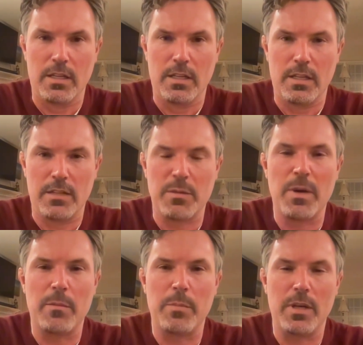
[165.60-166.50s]
it's
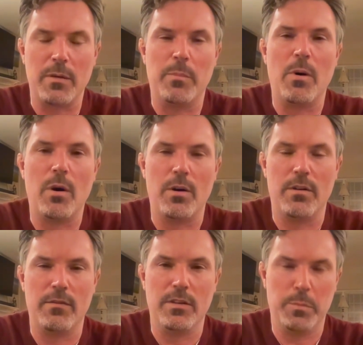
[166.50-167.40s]
about being a part of
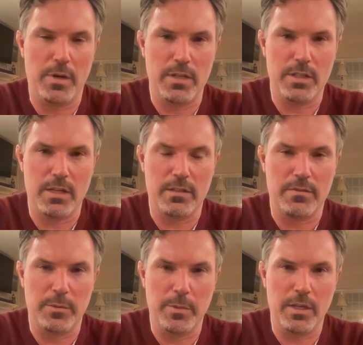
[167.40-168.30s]
these projects for
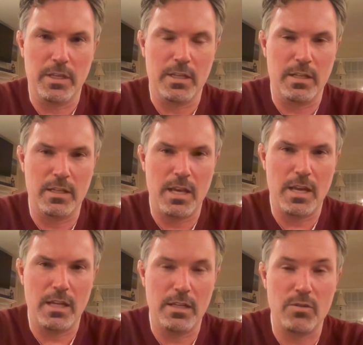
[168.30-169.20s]
me,
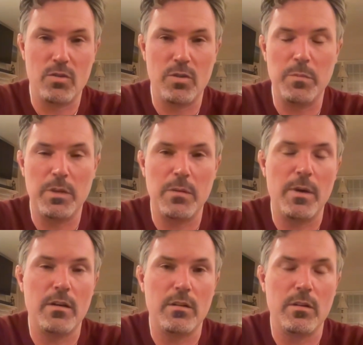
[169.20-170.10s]
and it should be
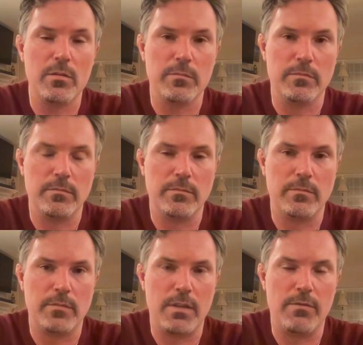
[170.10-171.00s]
about you.
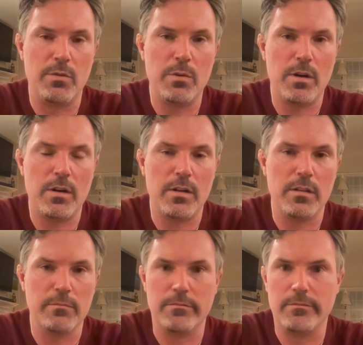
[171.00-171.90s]
If you
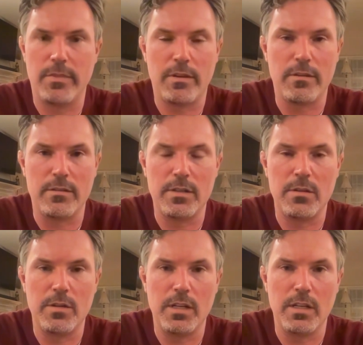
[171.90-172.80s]
are
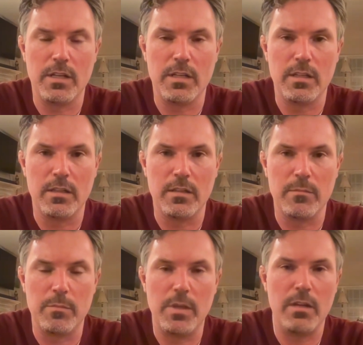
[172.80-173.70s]
considering
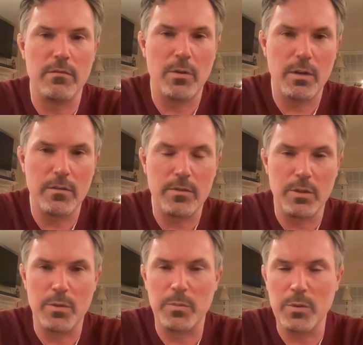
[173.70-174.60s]
being involved in
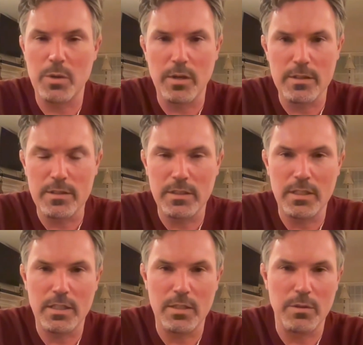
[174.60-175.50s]
cryptocurrency
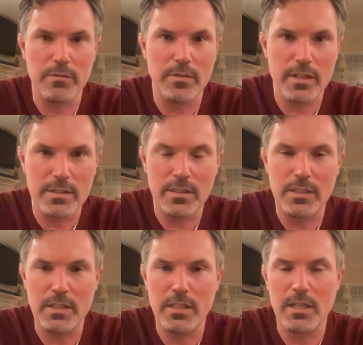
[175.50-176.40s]
and you're
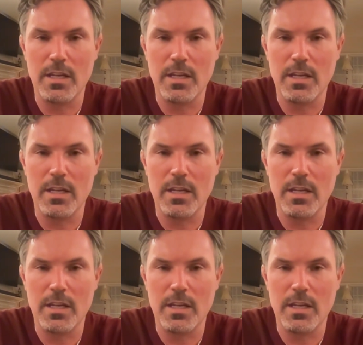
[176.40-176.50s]
investing,